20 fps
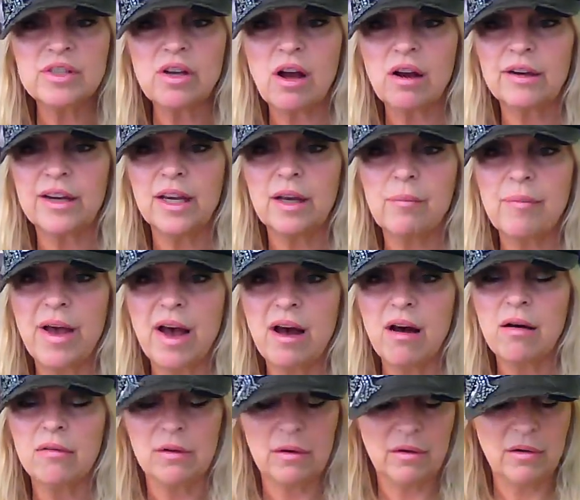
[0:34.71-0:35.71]
talking
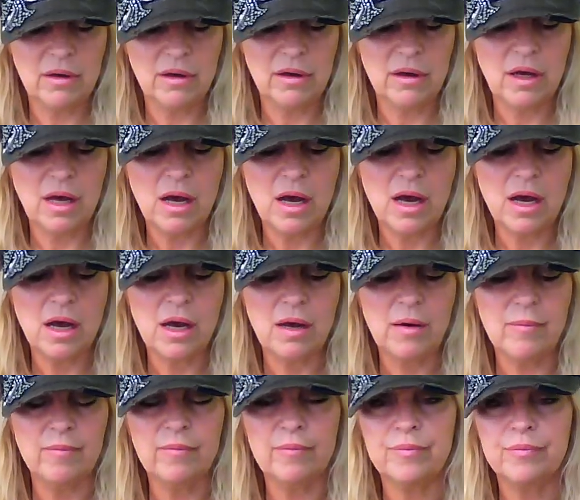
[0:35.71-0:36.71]
about
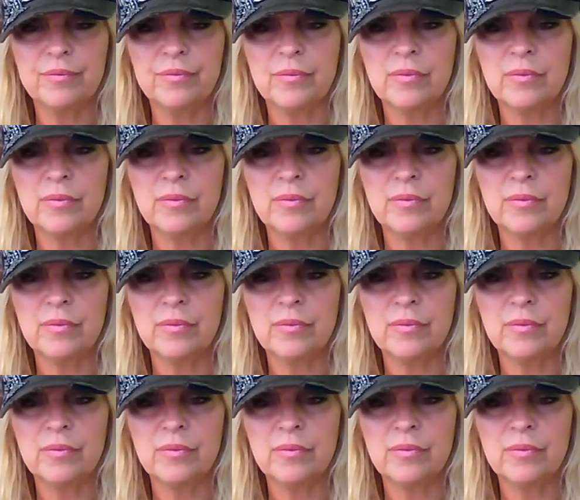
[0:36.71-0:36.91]
on